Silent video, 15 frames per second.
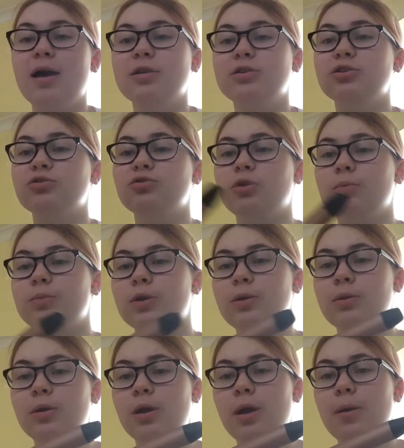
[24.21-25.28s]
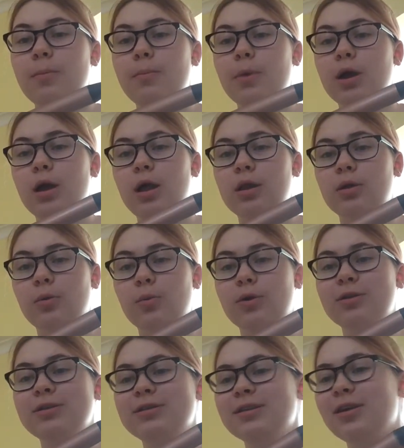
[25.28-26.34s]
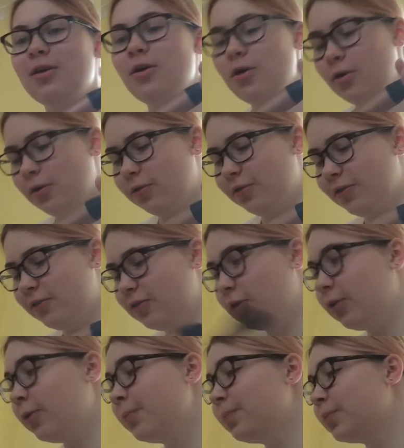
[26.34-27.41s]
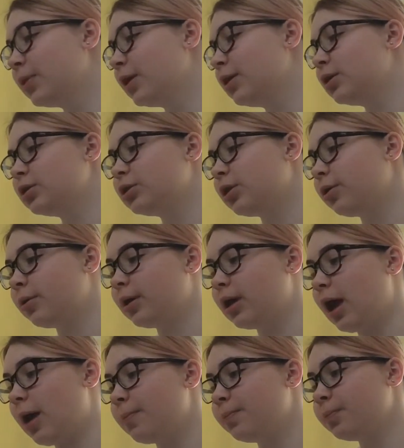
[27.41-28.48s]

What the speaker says: I just dropped a curling wand on the floor, so yeah.